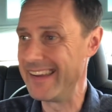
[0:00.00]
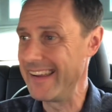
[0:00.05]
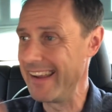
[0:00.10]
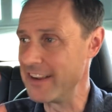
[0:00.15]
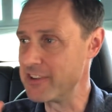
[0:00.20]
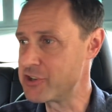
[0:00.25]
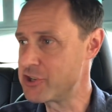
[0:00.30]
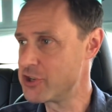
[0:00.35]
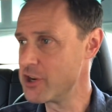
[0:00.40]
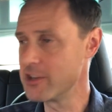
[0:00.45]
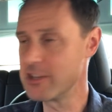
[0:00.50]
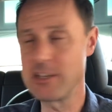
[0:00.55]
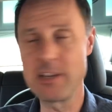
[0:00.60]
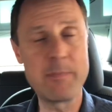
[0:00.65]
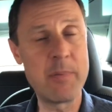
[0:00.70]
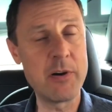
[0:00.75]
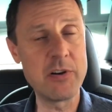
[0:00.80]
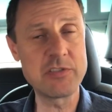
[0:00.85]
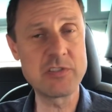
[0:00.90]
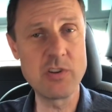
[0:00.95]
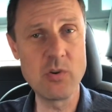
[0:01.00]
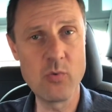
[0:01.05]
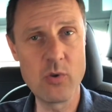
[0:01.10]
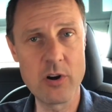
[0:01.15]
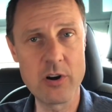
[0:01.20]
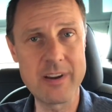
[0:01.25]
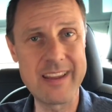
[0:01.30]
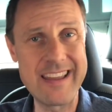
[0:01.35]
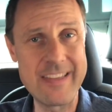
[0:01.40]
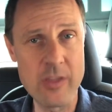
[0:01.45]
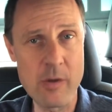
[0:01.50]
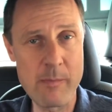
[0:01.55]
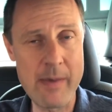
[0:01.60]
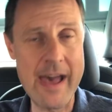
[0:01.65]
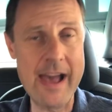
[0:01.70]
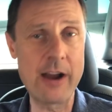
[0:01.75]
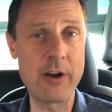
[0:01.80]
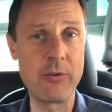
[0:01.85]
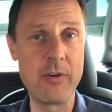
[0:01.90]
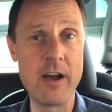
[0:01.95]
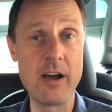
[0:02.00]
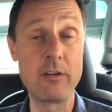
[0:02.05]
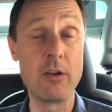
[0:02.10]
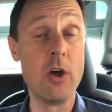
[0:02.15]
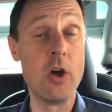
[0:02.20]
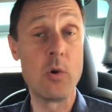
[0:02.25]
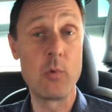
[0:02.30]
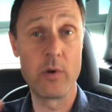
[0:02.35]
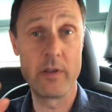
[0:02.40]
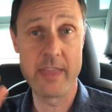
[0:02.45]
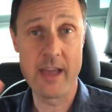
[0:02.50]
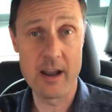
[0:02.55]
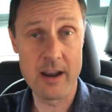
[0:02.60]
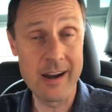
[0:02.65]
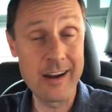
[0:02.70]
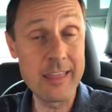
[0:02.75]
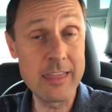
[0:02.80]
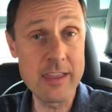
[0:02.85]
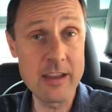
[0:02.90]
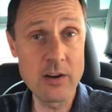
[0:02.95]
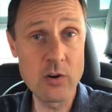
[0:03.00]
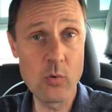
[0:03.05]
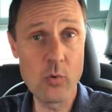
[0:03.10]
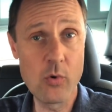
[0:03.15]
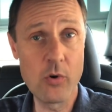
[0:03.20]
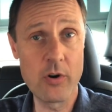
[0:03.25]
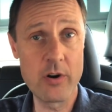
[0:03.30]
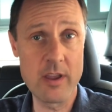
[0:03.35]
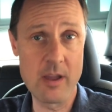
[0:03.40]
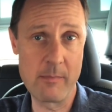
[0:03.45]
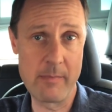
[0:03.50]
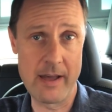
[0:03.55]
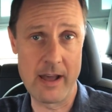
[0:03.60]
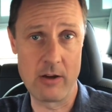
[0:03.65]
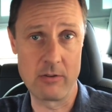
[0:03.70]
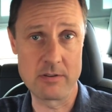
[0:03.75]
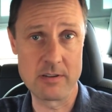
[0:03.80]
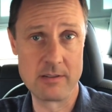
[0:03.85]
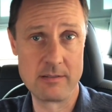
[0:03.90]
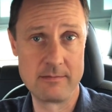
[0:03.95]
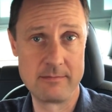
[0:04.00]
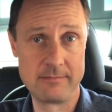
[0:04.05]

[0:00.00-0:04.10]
It's just supposed to work in the background without anything to worry about.